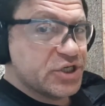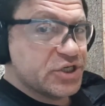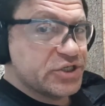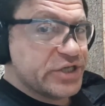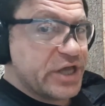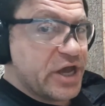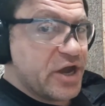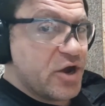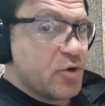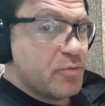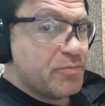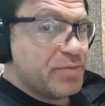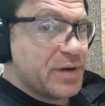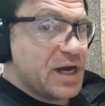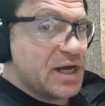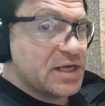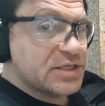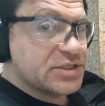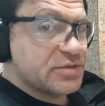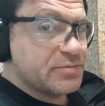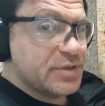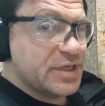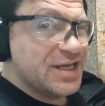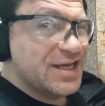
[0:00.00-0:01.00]
this out,
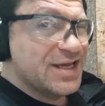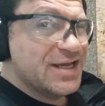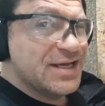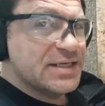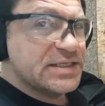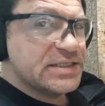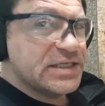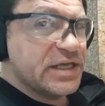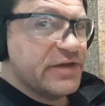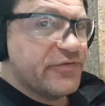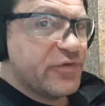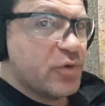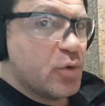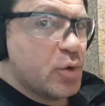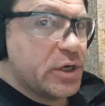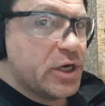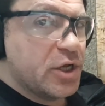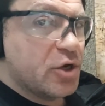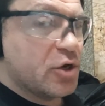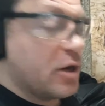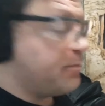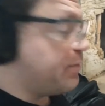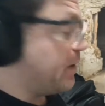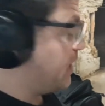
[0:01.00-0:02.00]
possibly see if a
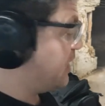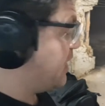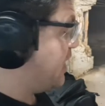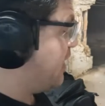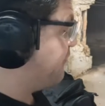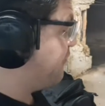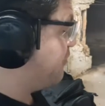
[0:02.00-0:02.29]
wooden grip I got